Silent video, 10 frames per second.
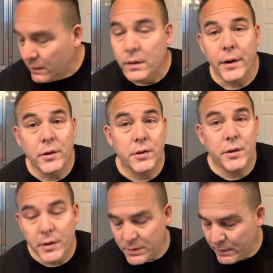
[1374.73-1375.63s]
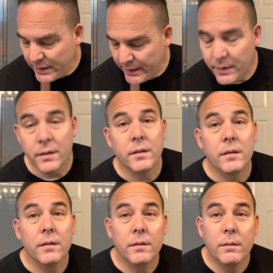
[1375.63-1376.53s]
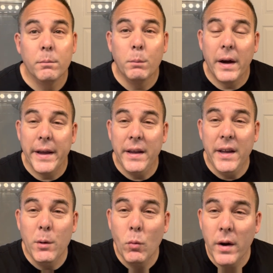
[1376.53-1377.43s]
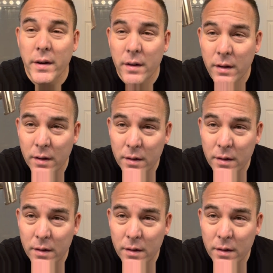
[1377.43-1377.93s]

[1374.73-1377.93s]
I also use my E1